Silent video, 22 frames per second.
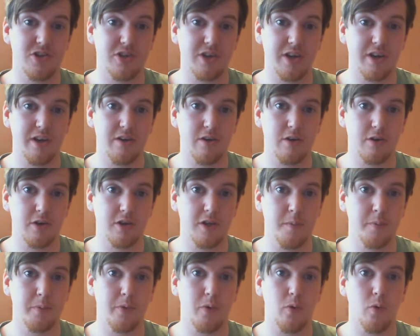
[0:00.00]
get your
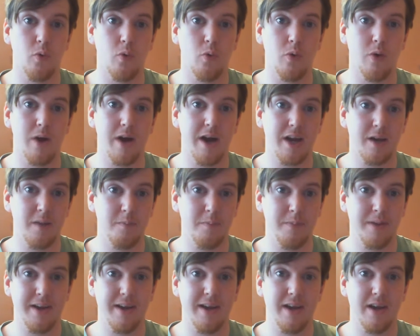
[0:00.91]
typical
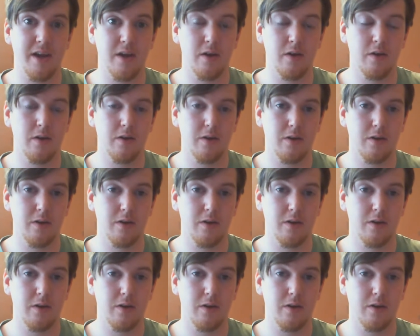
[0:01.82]
IPA